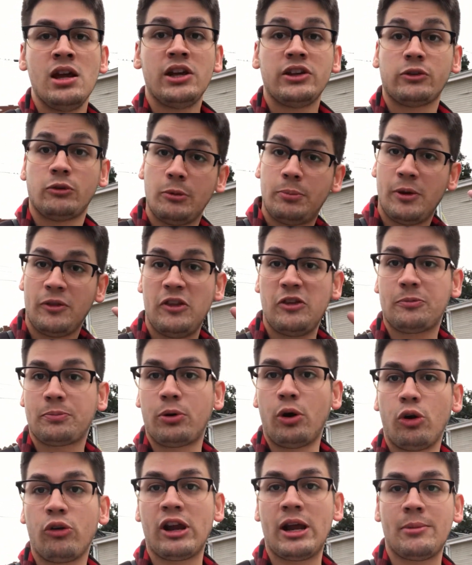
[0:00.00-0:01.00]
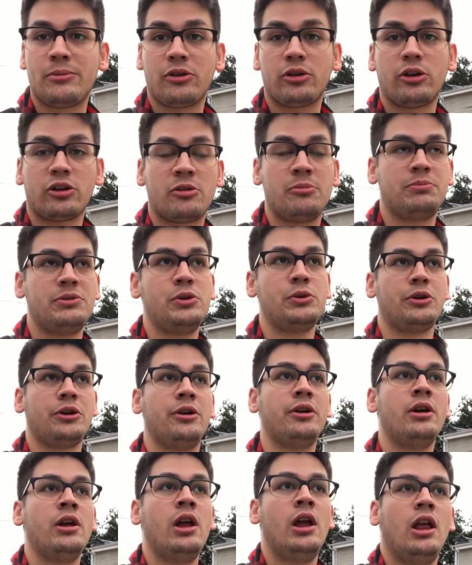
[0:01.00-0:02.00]
So we put these programs on our
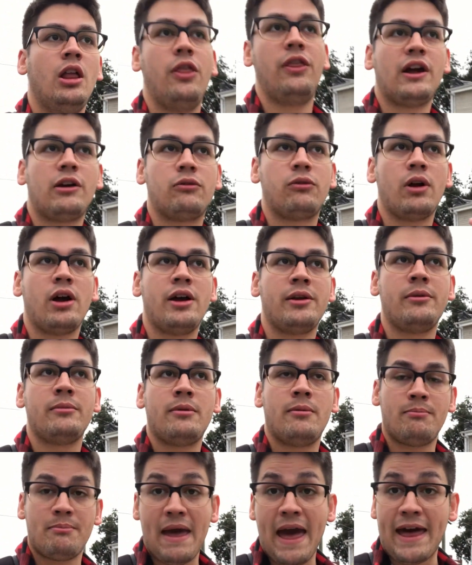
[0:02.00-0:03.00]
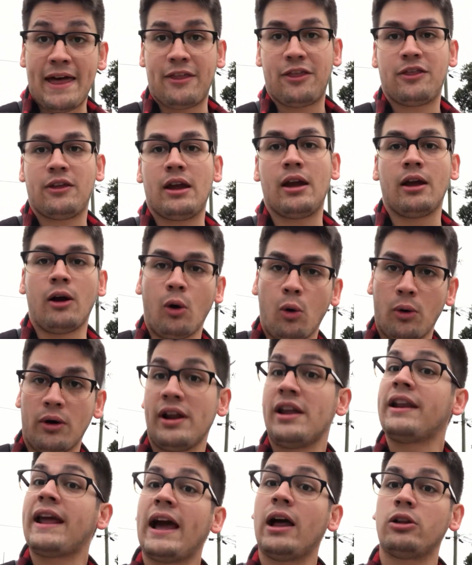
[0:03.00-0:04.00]
computer that run math, or
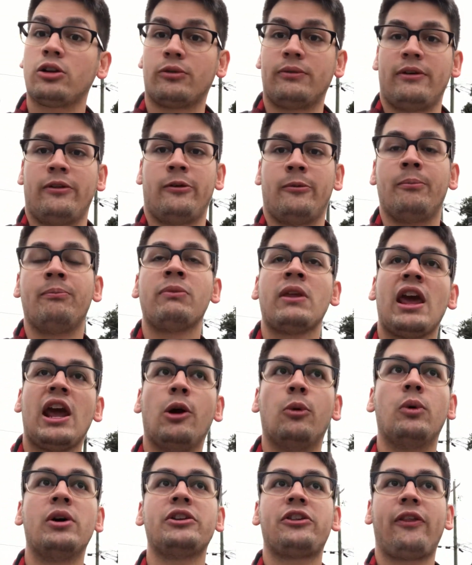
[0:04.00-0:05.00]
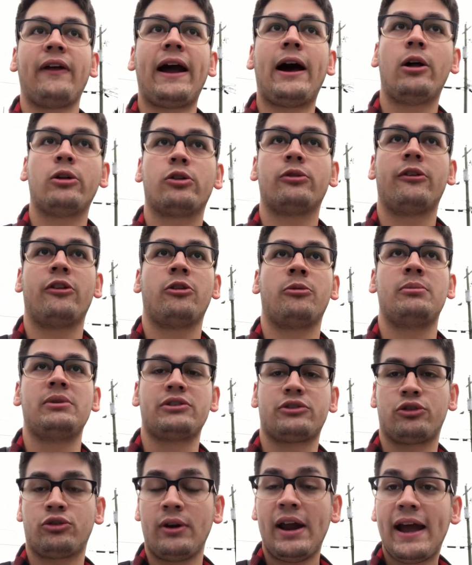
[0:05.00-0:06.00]
an algorithm. And once the algorithm
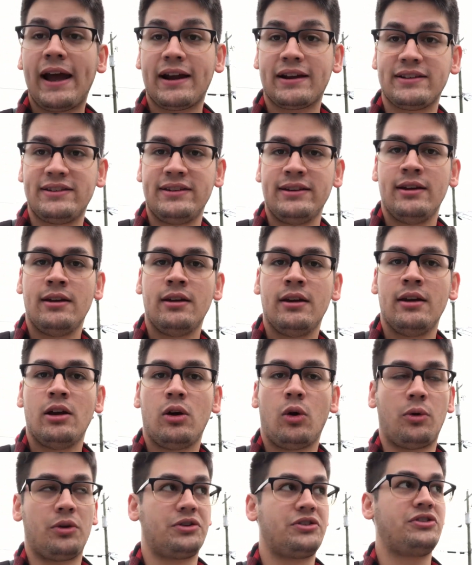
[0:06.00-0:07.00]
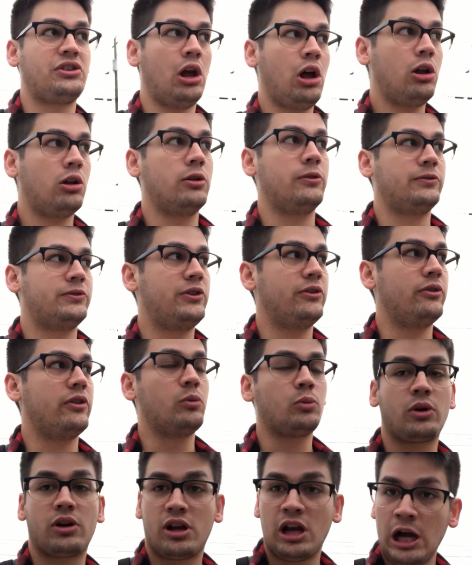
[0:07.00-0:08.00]
is cracked, or solved,
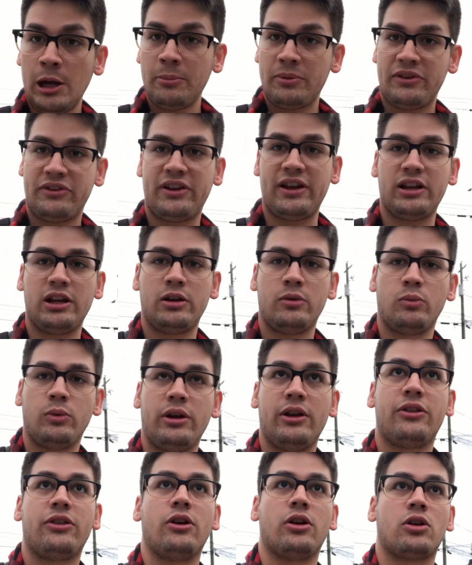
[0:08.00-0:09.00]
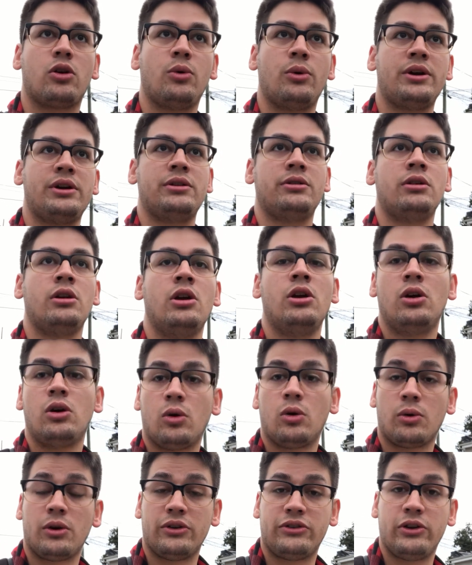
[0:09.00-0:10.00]
then we're compensated with a coin
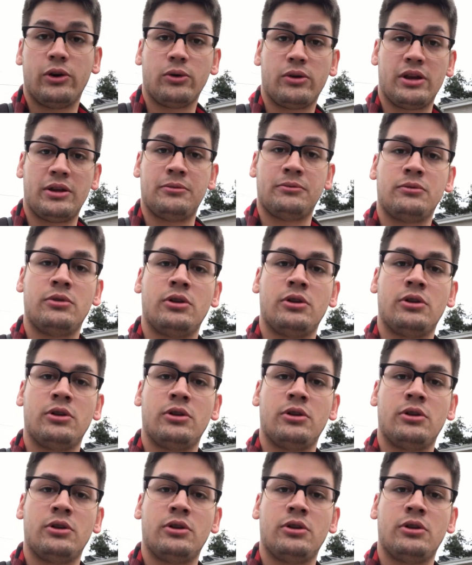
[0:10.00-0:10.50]
or a token.